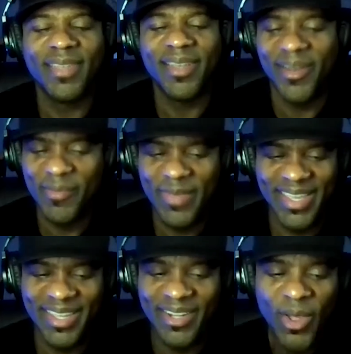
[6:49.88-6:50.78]
Oh
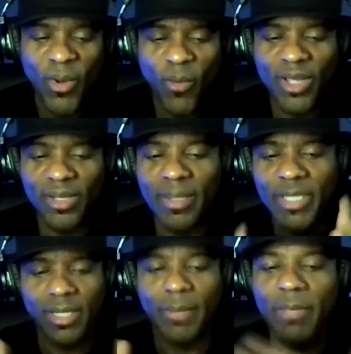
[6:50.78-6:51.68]
man. Well, let
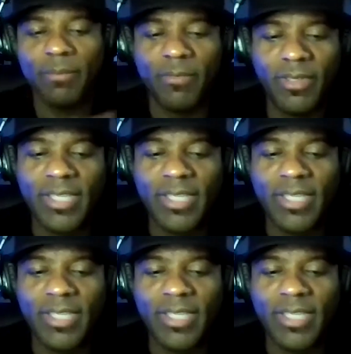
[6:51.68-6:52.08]
me